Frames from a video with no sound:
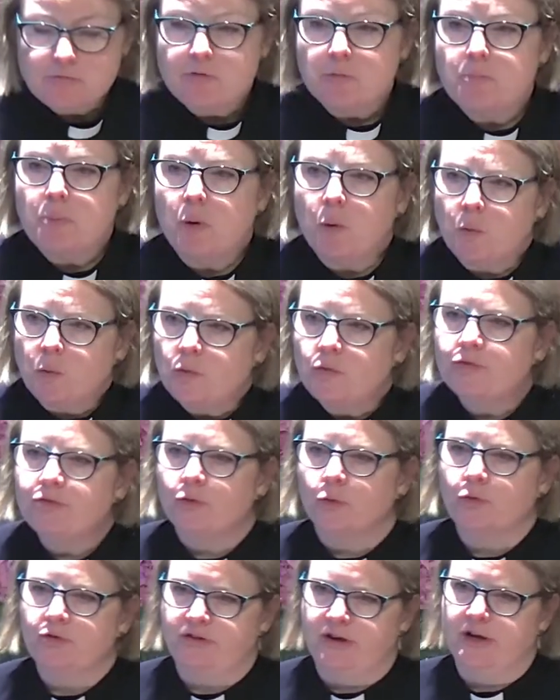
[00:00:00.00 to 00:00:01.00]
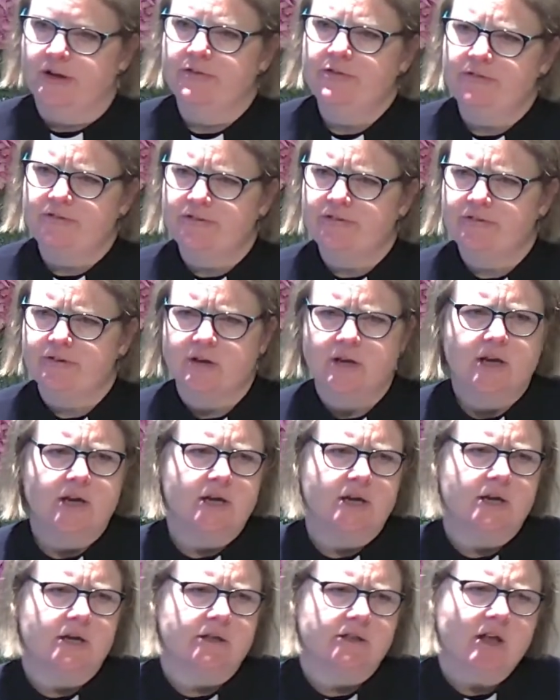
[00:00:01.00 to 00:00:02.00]
For Paul's audience,
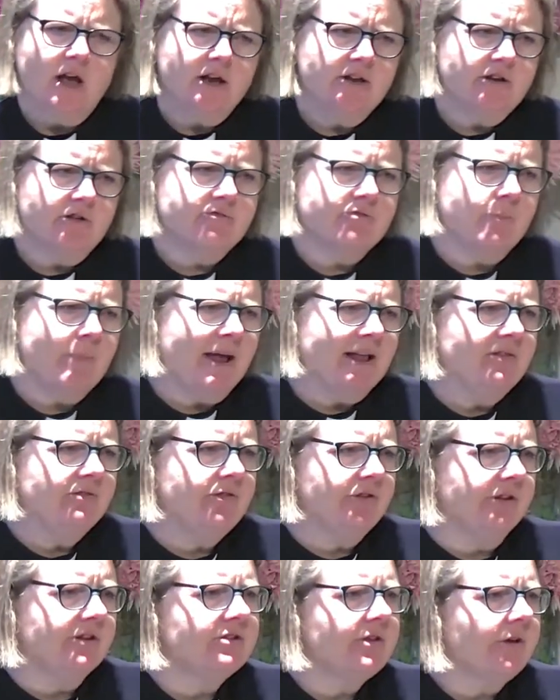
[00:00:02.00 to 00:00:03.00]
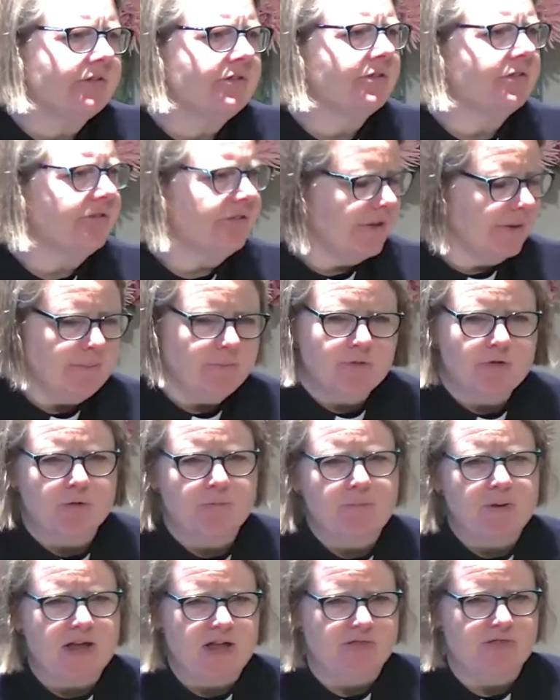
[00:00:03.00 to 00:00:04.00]
the idea of repenting doesn't seem to
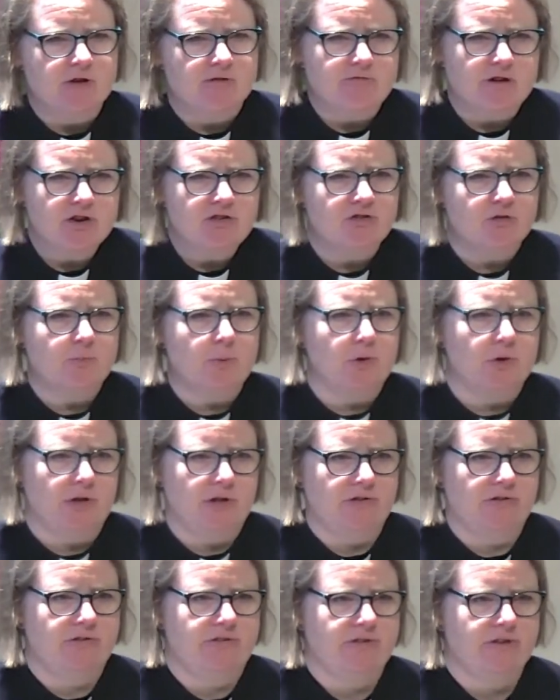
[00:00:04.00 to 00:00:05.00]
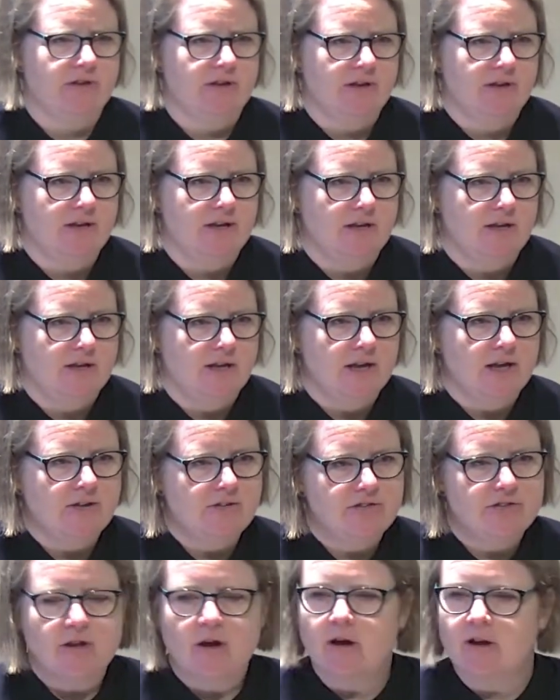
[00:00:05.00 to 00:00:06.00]
have been the crunch point.
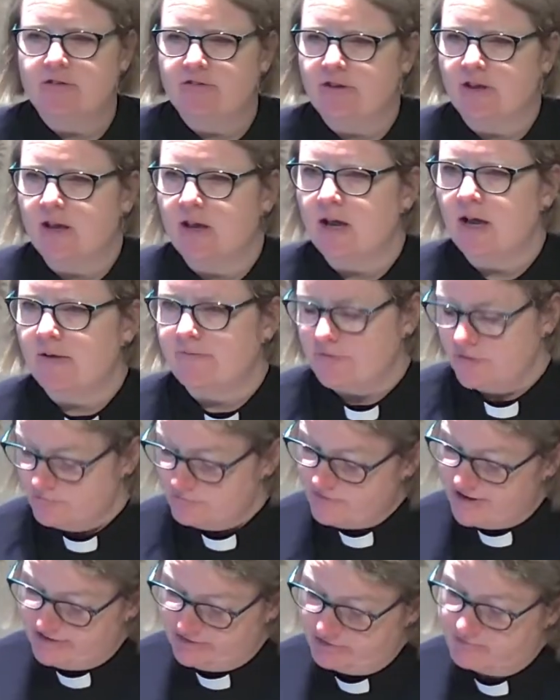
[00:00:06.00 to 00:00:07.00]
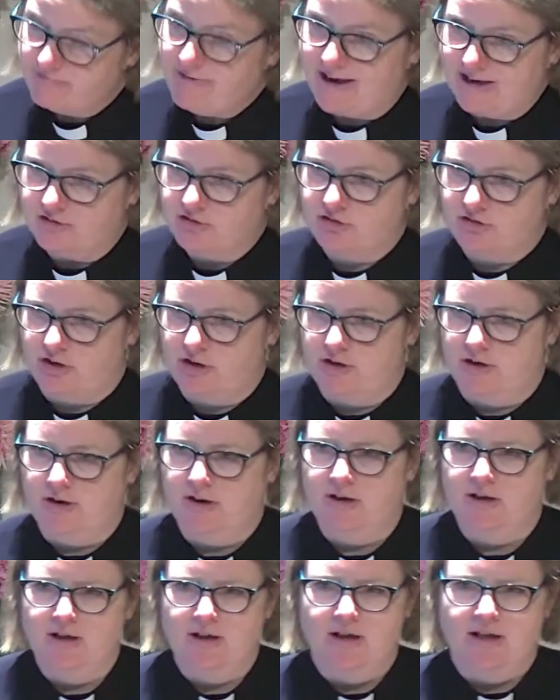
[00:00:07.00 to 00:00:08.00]
It's the idea of the resurrection
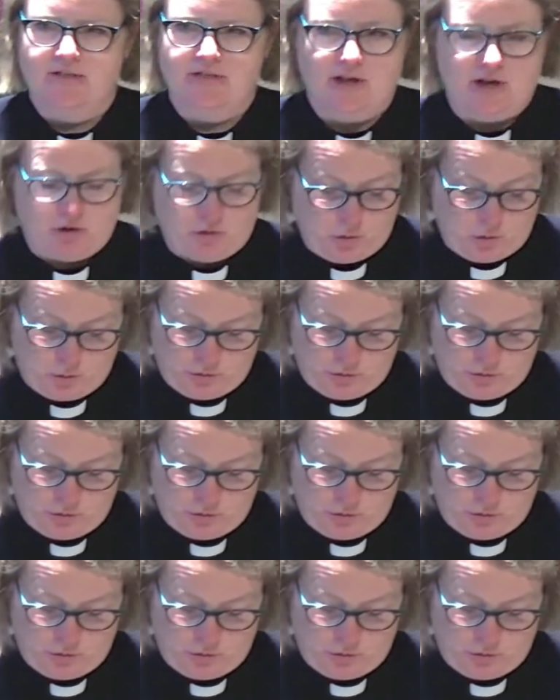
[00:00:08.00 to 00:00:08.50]
that